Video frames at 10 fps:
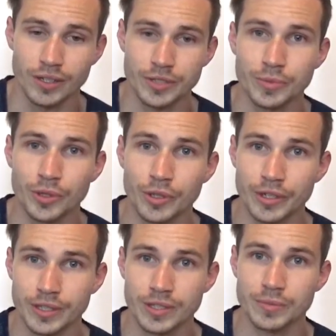smaller
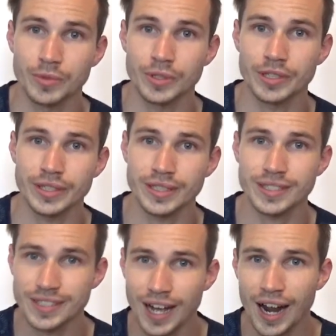and smaller in
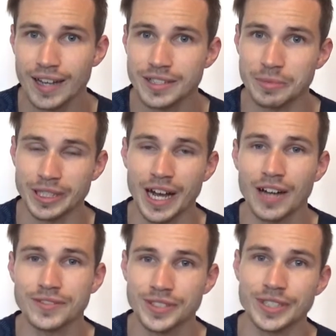size, but
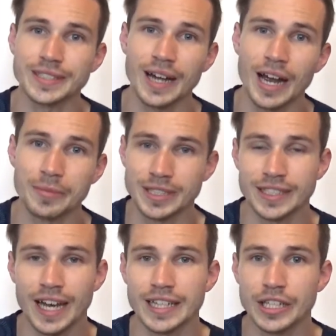after a time it
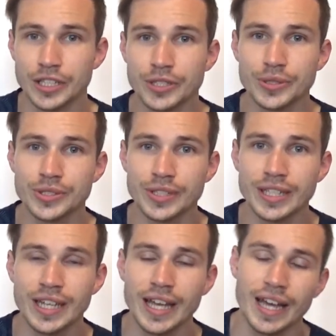got used to it,